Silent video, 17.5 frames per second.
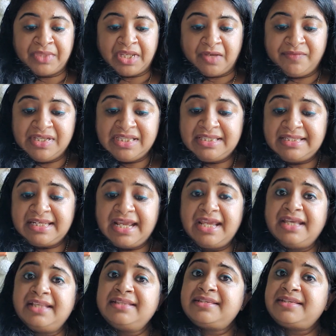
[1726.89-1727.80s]
we stay
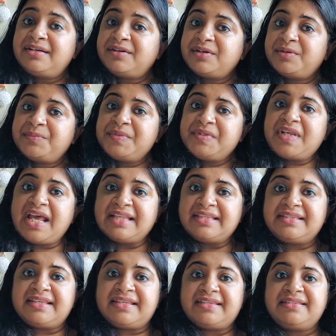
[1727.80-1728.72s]
in
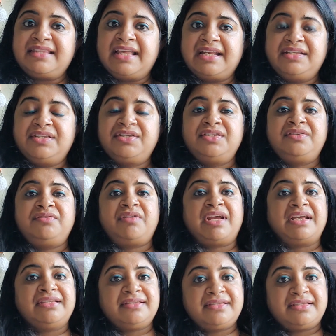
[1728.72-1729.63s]
circumstances that
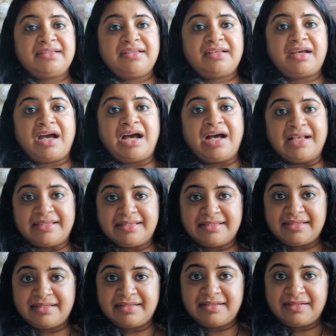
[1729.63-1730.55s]
stress
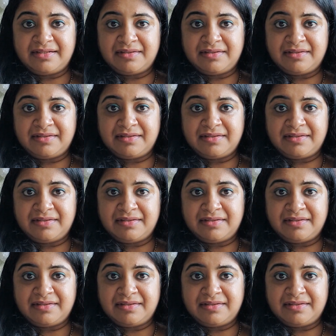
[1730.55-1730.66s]
us,